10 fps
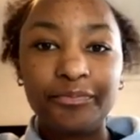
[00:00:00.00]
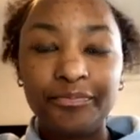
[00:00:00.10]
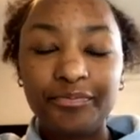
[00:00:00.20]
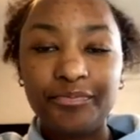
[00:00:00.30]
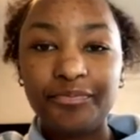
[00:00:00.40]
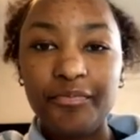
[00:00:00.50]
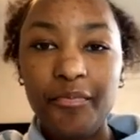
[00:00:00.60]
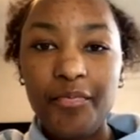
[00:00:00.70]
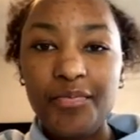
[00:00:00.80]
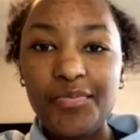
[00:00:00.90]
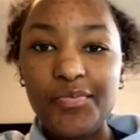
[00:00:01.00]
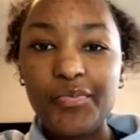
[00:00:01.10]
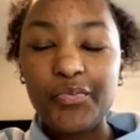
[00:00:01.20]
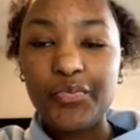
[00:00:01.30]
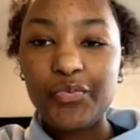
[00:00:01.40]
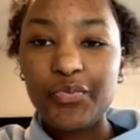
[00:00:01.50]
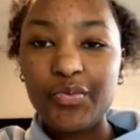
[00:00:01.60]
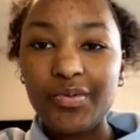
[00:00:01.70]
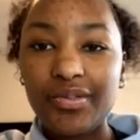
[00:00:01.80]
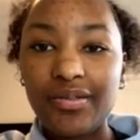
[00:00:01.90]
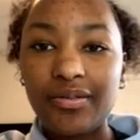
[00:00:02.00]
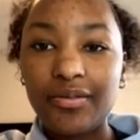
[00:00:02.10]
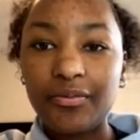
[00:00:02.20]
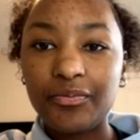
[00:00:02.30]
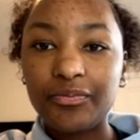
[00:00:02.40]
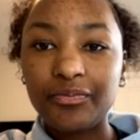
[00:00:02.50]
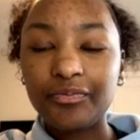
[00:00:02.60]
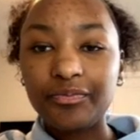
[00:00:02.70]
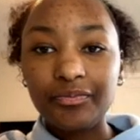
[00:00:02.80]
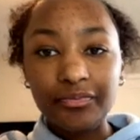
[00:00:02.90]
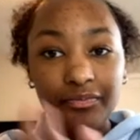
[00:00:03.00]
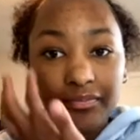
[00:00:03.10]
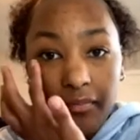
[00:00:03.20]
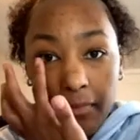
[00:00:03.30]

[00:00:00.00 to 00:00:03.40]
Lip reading: This person isn't speaking.